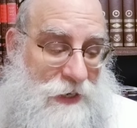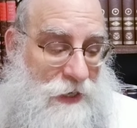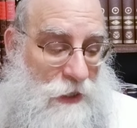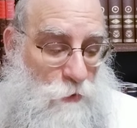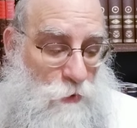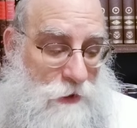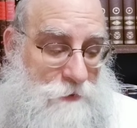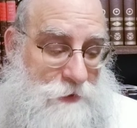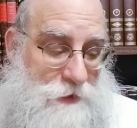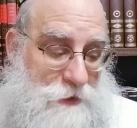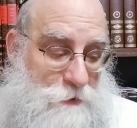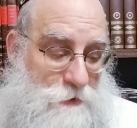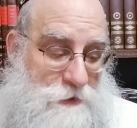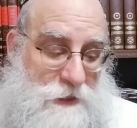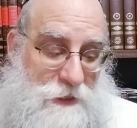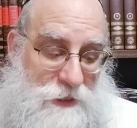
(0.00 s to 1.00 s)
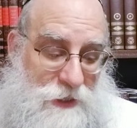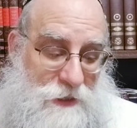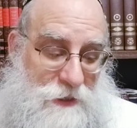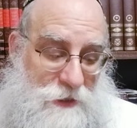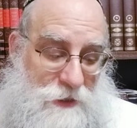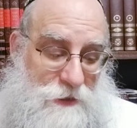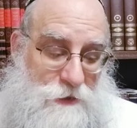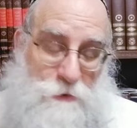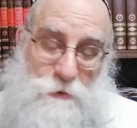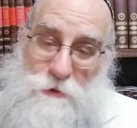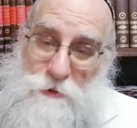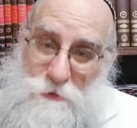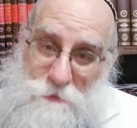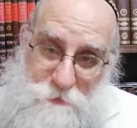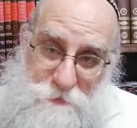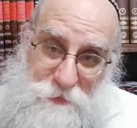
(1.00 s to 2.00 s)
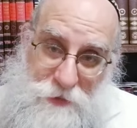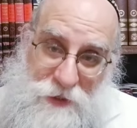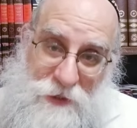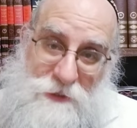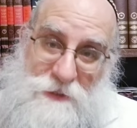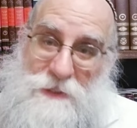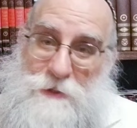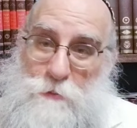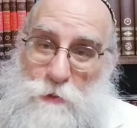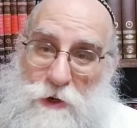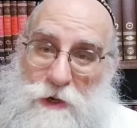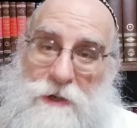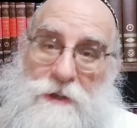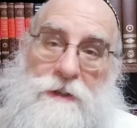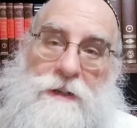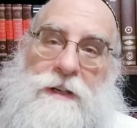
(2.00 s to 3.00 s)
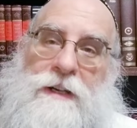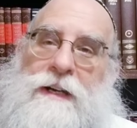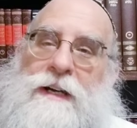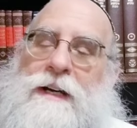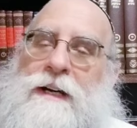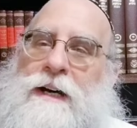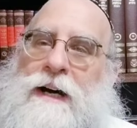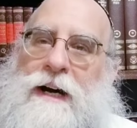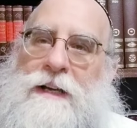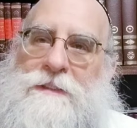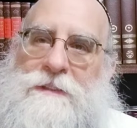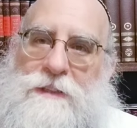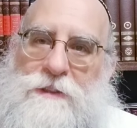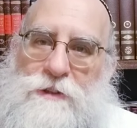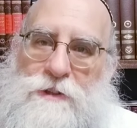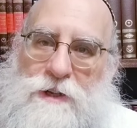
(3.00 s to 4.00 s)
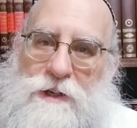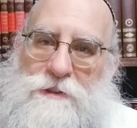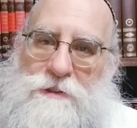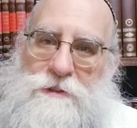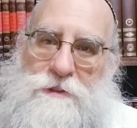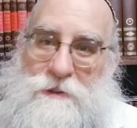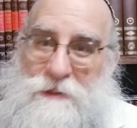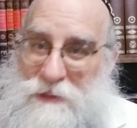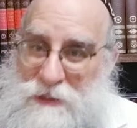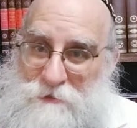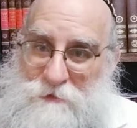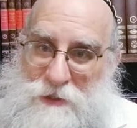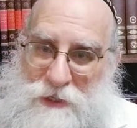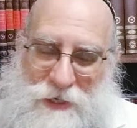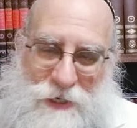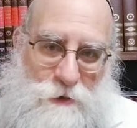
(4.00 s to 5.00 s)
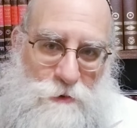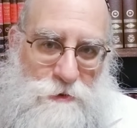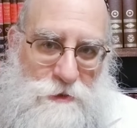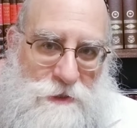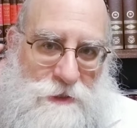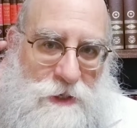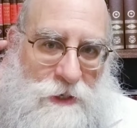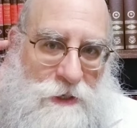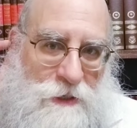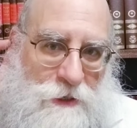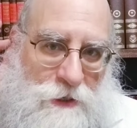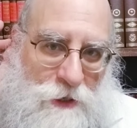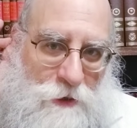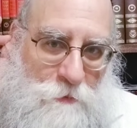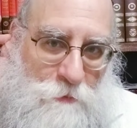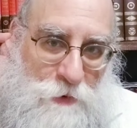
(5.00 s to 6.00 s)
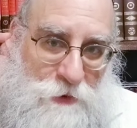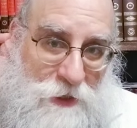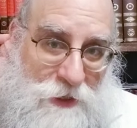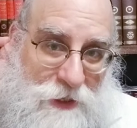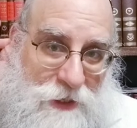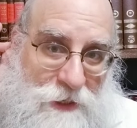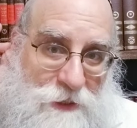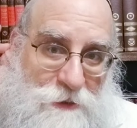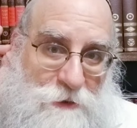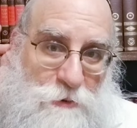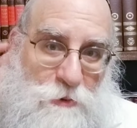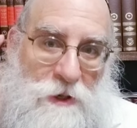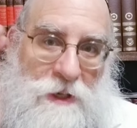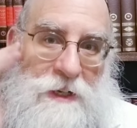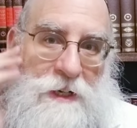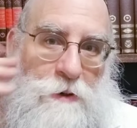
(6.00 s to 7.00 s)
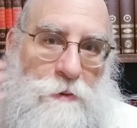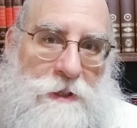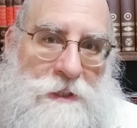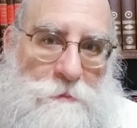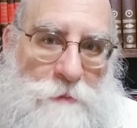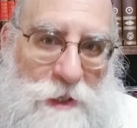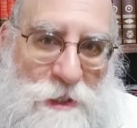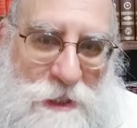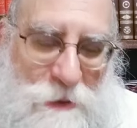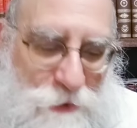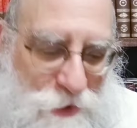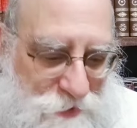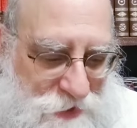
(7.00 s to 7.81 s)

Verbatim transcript: However, there was a young kid who hid somewhere and did not leave the house, put an ear to hear what the Baal Shem Tov